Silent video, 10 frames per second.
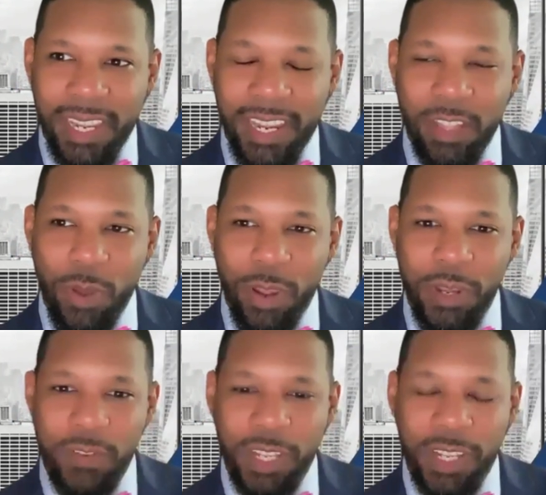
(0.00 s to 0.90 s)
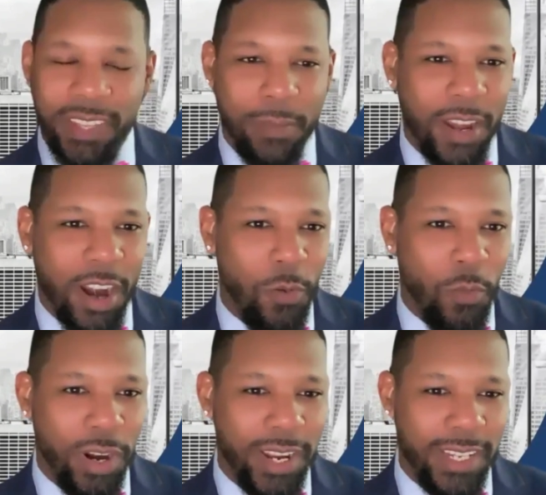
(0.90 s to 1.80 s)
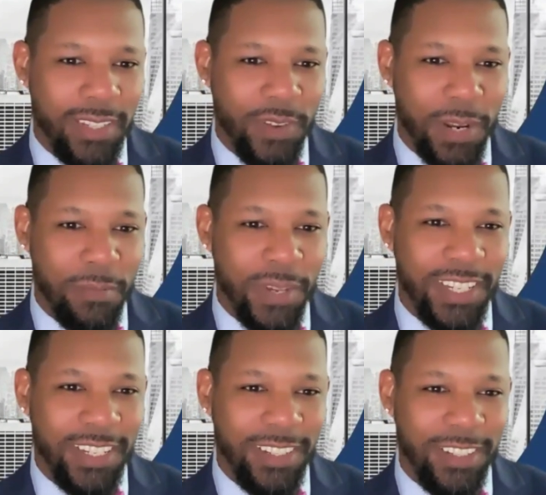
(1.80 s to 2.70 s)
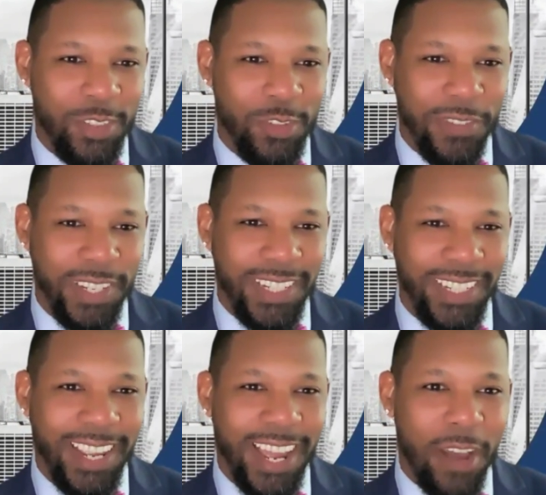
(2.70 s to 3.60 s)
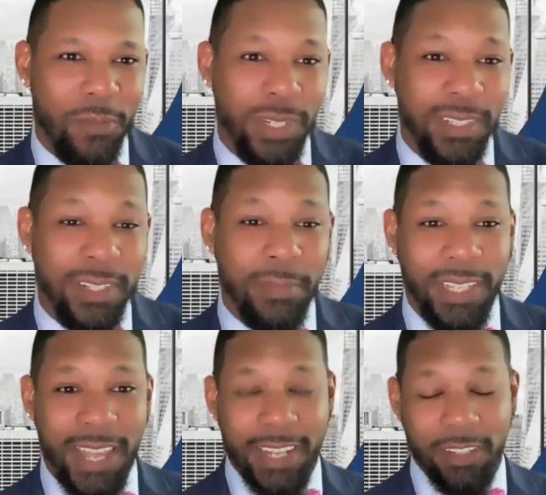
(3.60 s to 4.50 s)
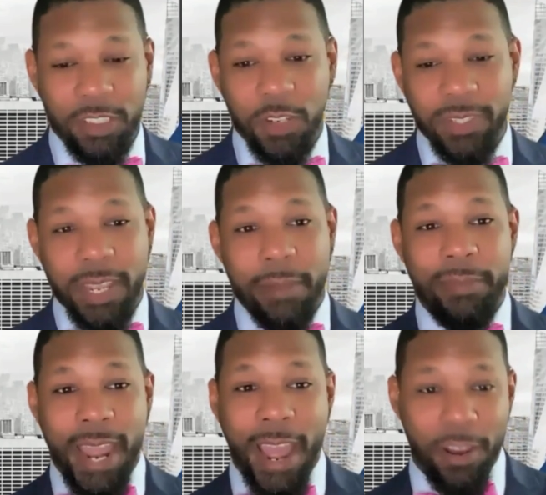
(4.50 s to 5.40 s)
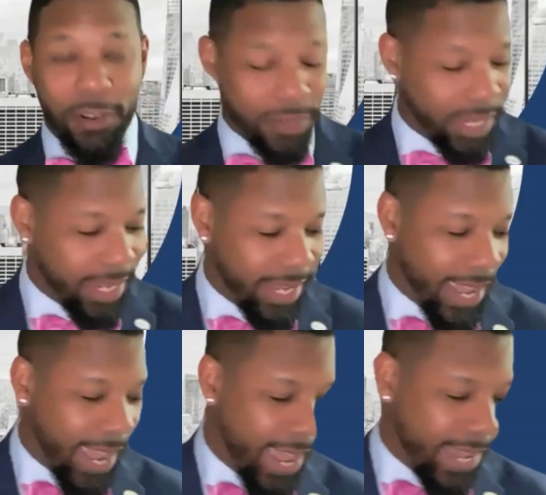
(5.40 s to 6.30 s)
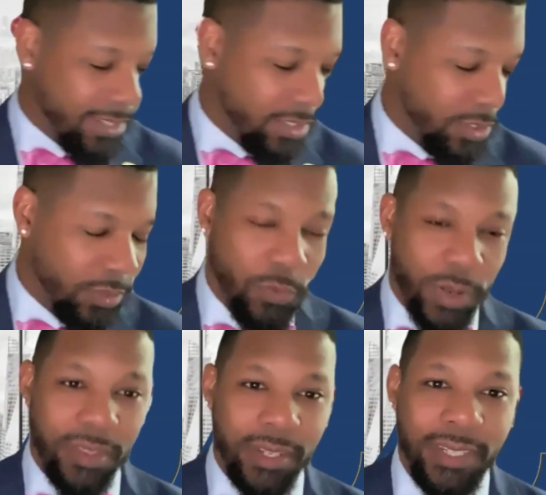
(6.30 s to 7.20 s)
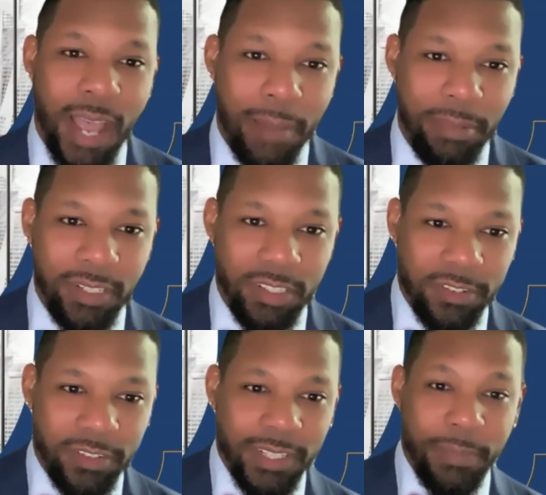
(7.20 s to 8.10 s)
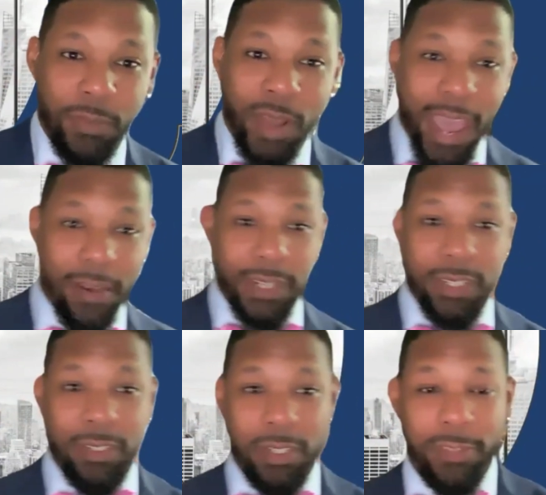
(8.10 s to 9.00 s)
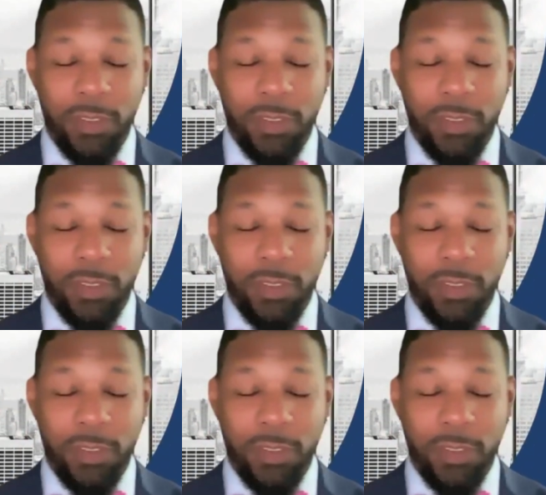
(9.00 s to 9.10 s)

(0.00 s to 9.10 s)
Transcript: In the way we really think about our work as very mission driven, which is something that shows up now as one of the top concerns that people have in terms